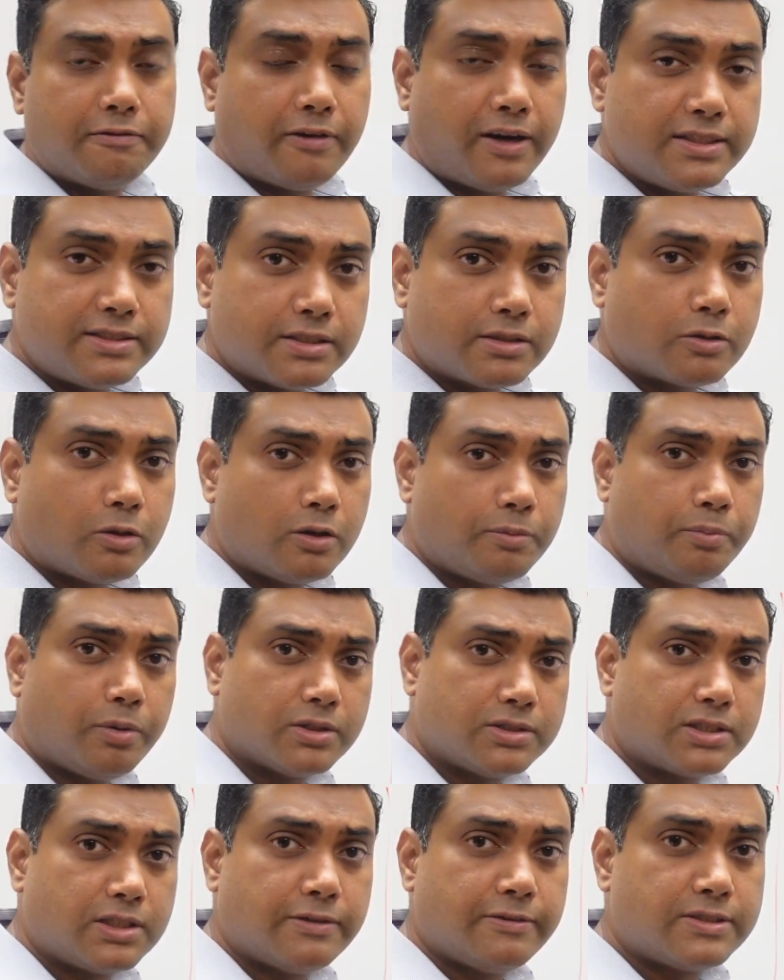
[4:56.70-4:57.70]
why is it called
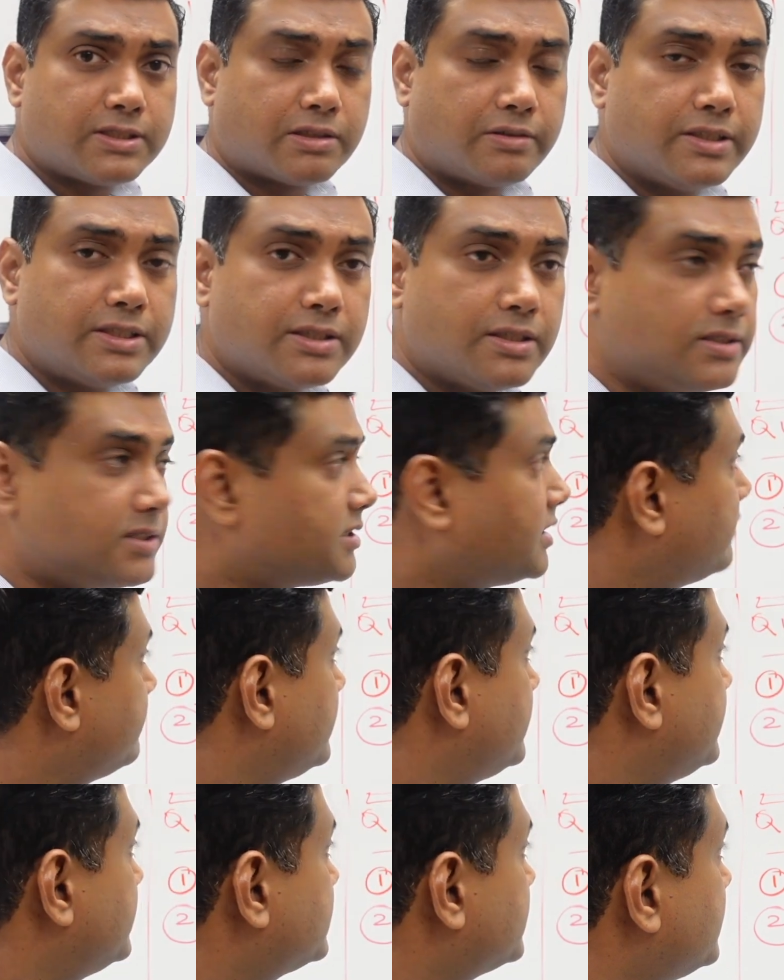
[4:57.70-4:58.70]
positivist research? I will
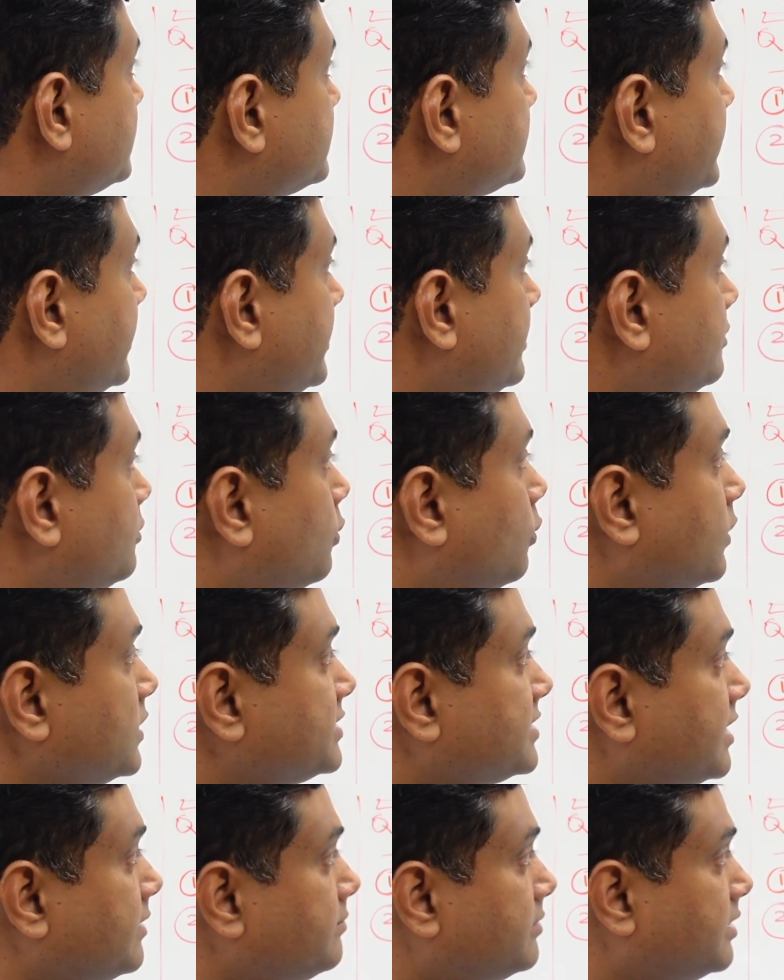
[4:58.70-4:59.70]
discuss that
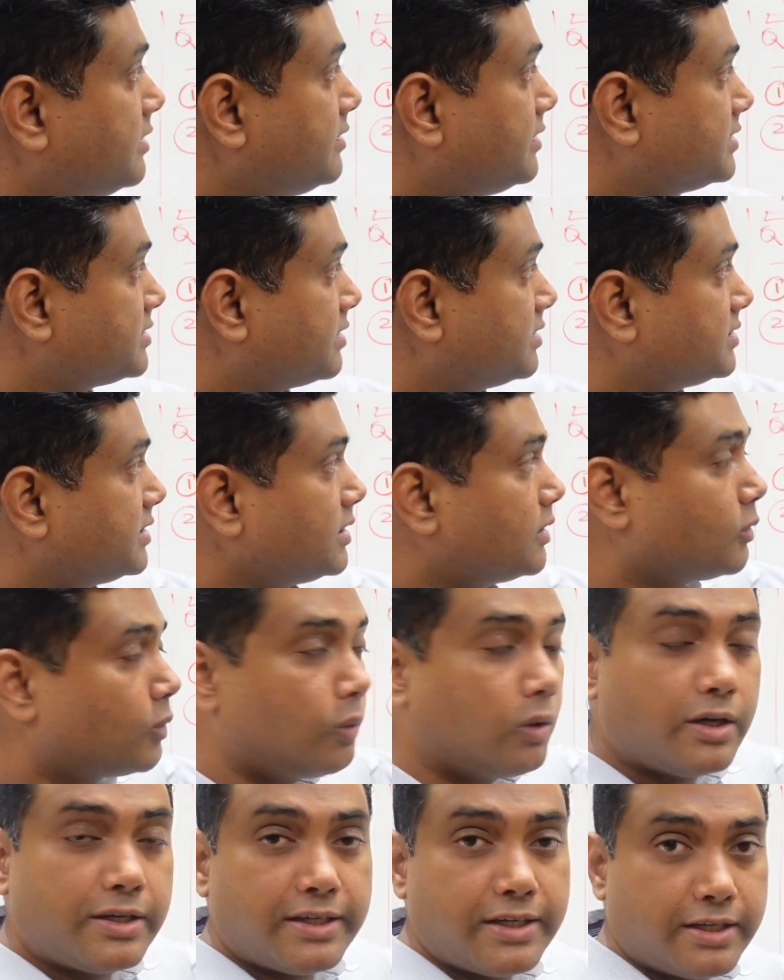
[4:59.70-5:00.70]
once I'm done discussing
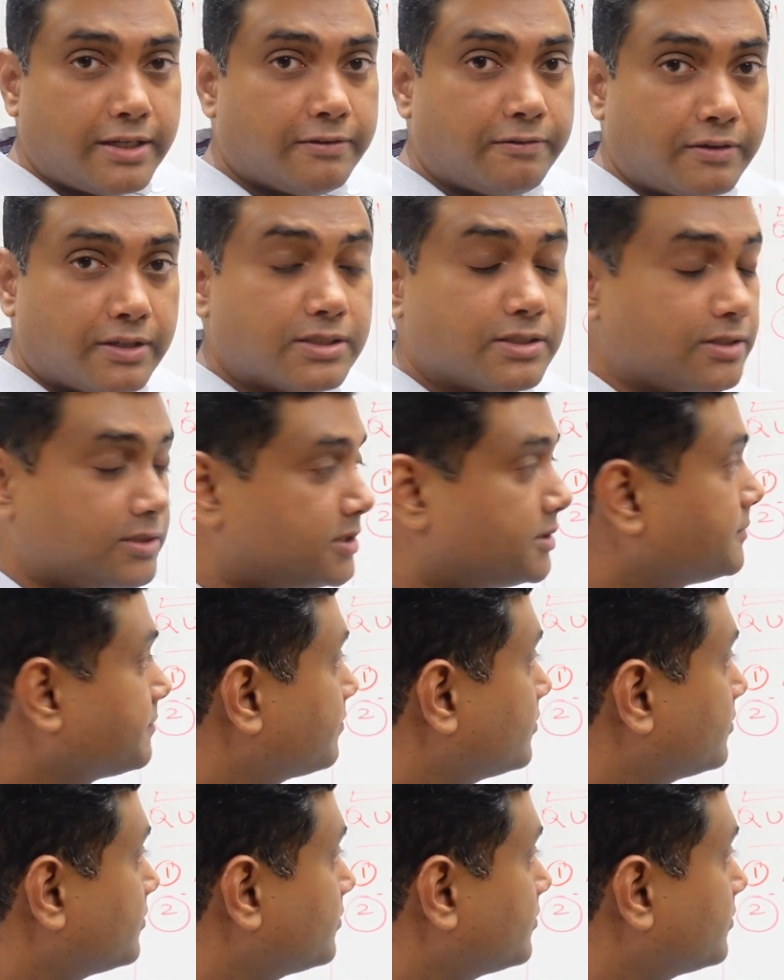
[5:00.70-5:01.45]
qualitative research.